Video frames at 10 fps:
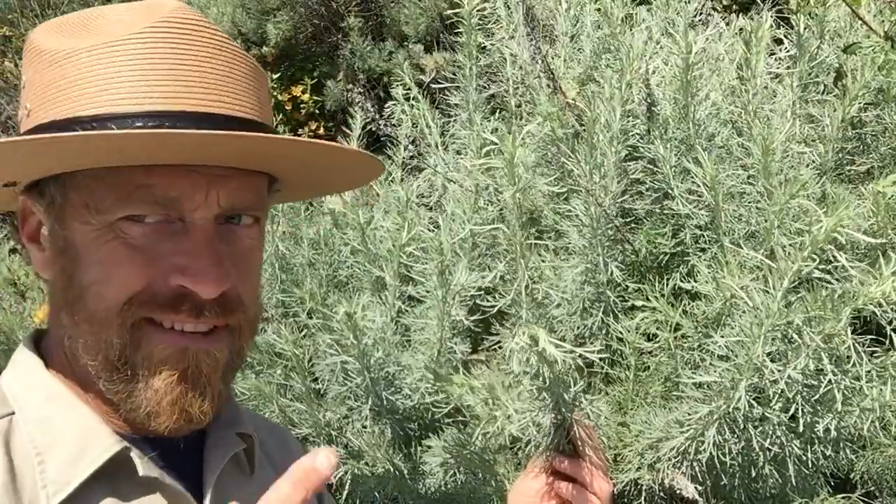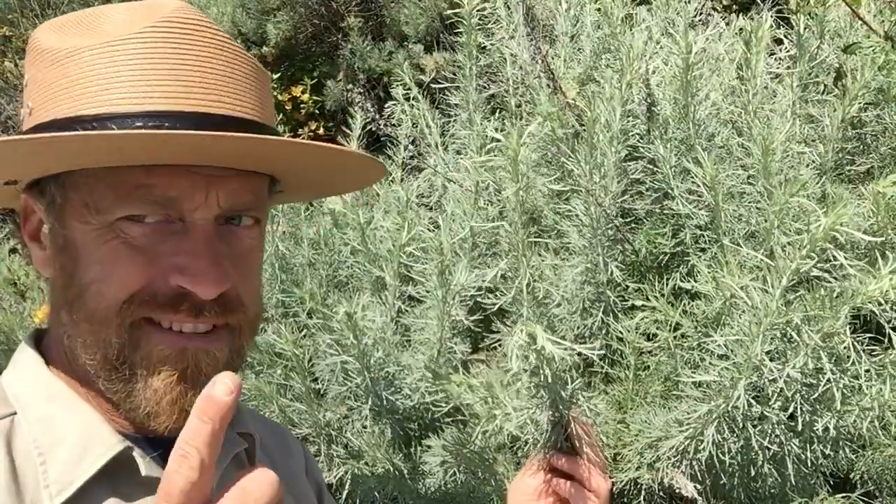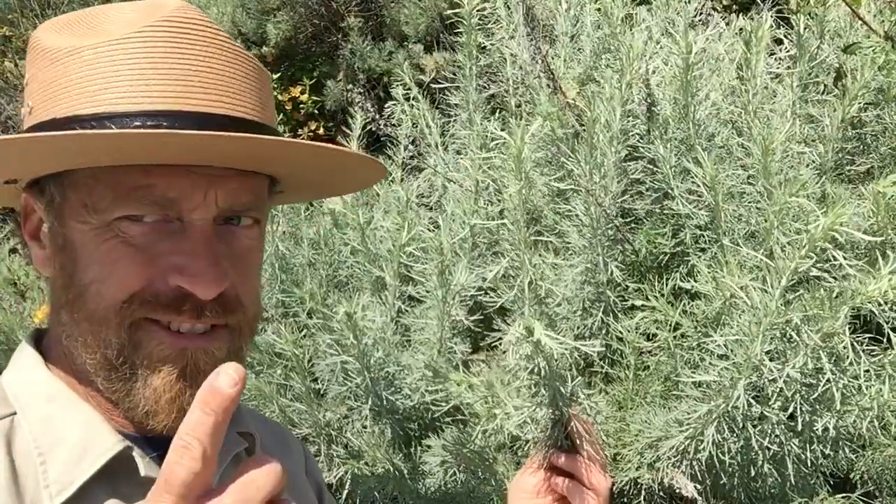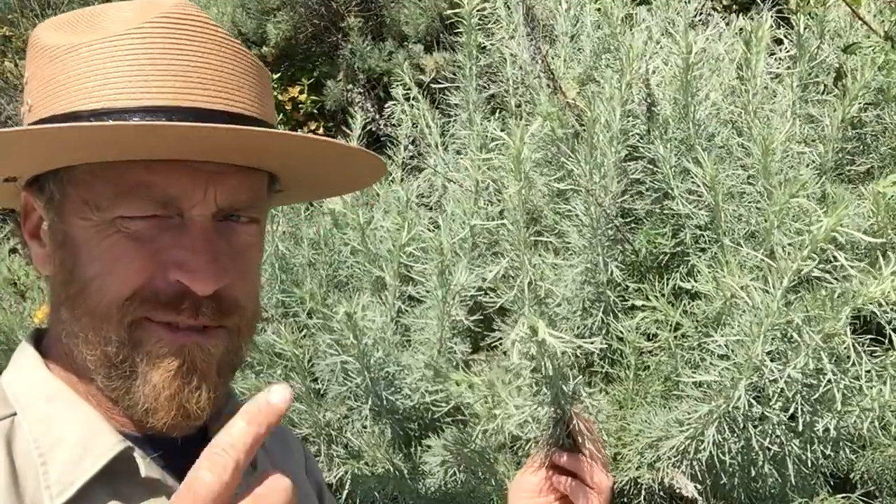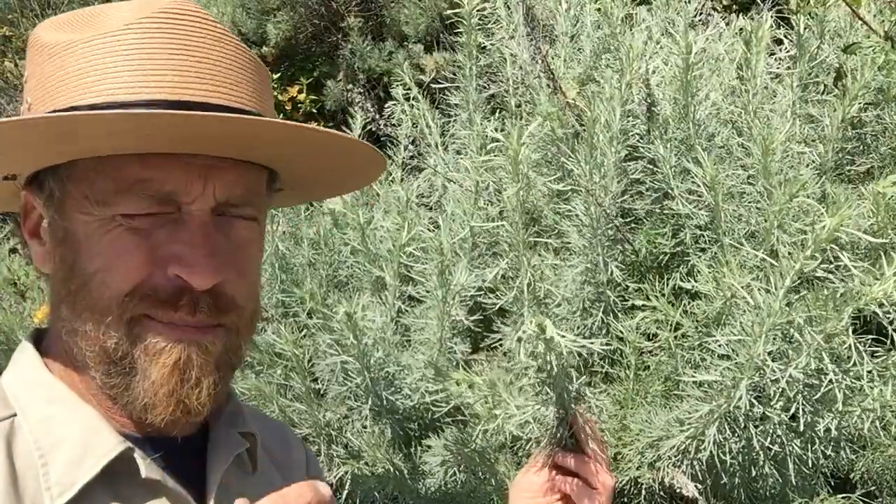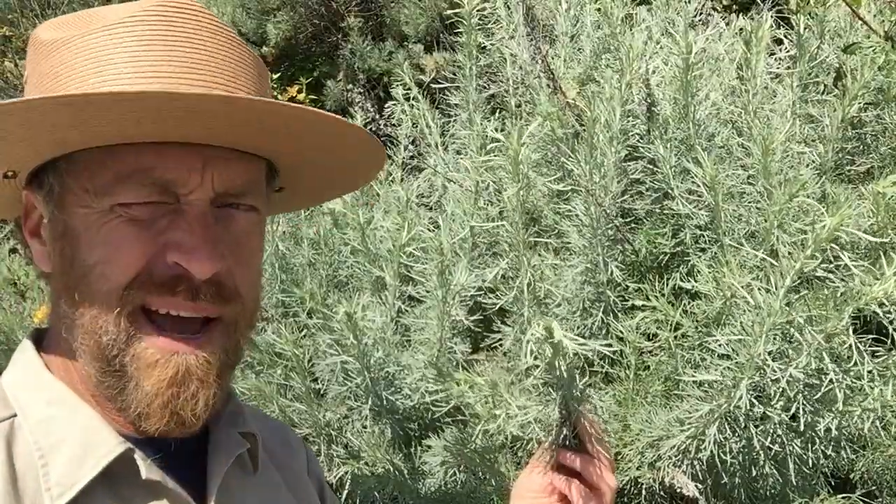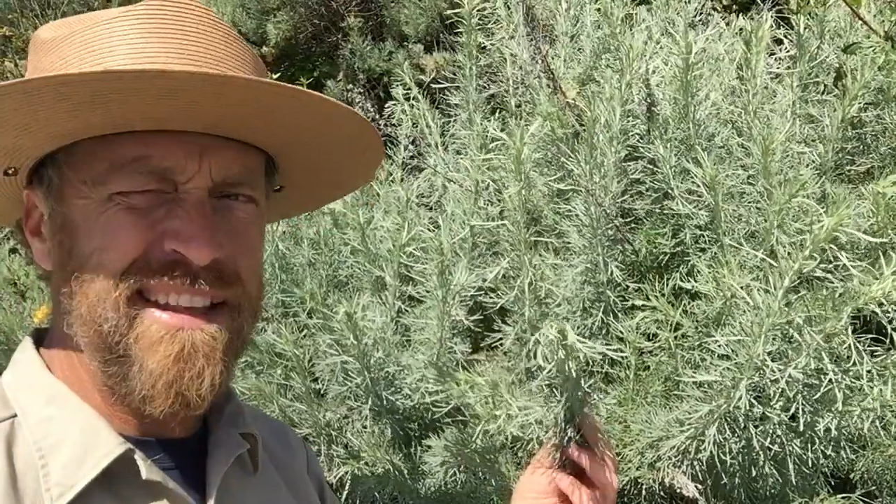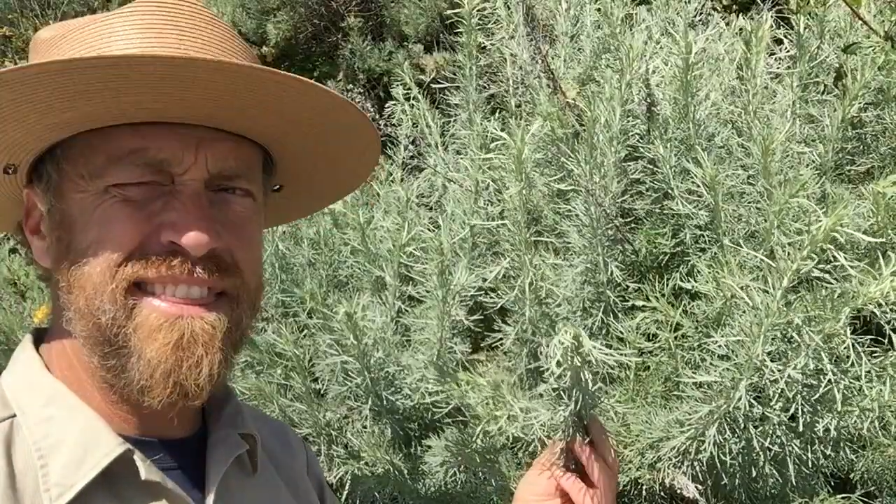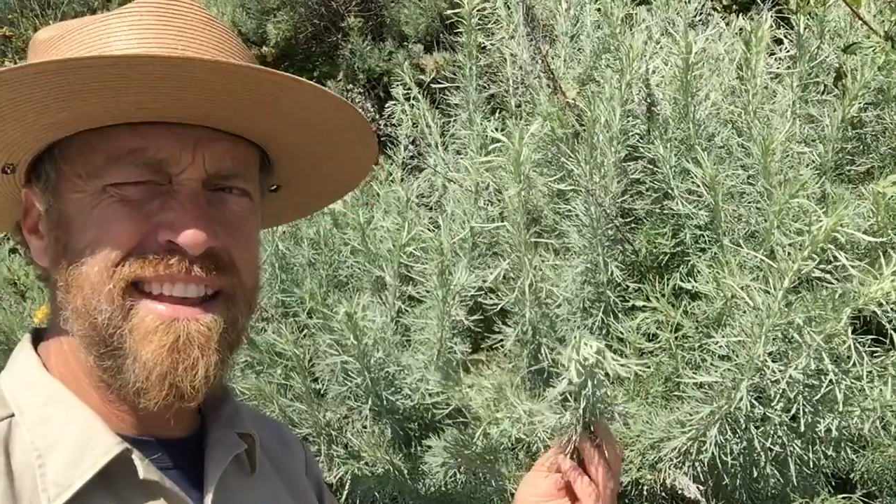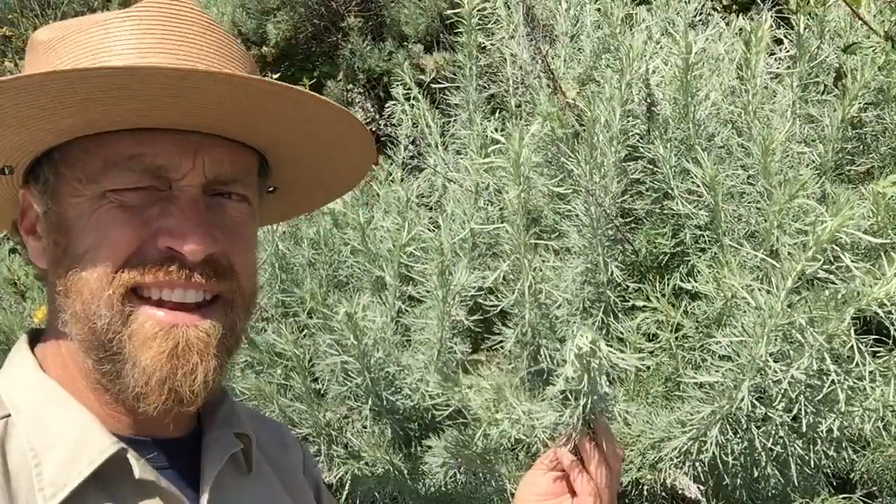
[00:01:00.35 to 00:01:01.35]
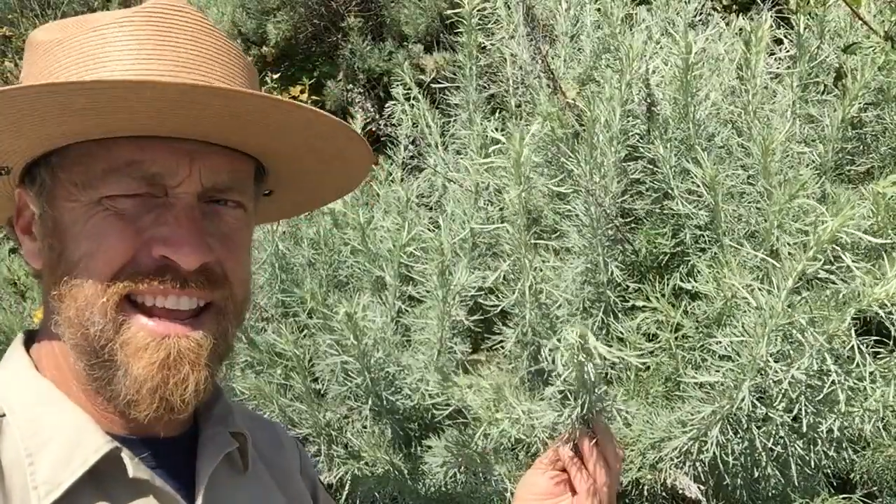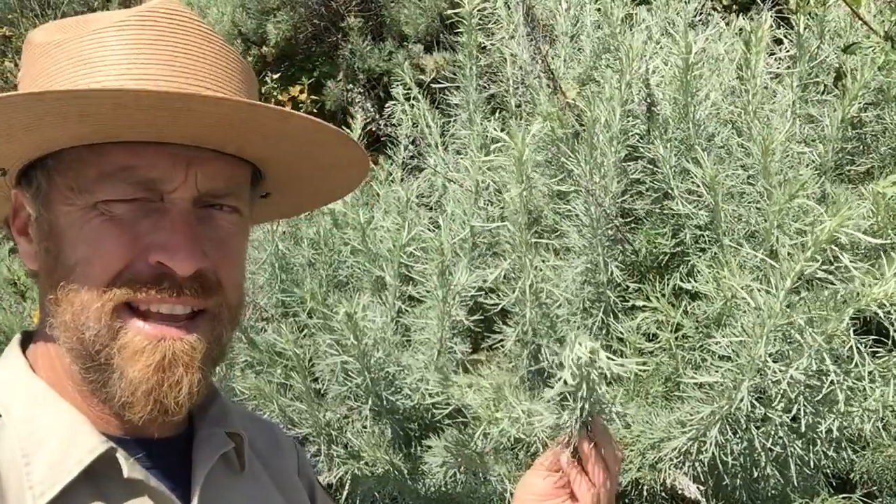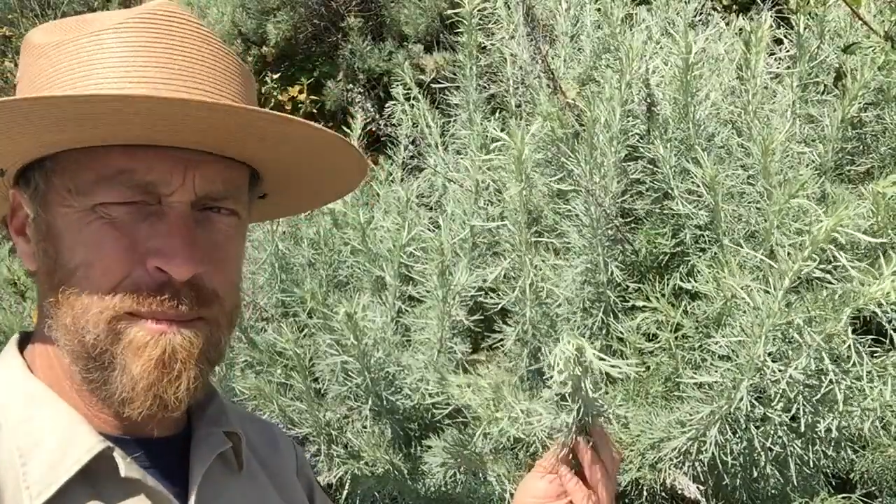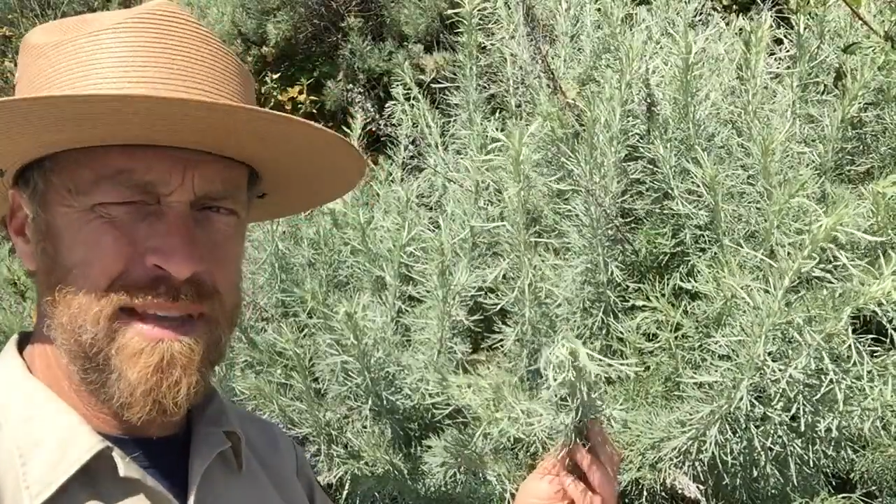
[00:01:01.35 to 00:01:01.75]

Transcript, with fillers: despite the name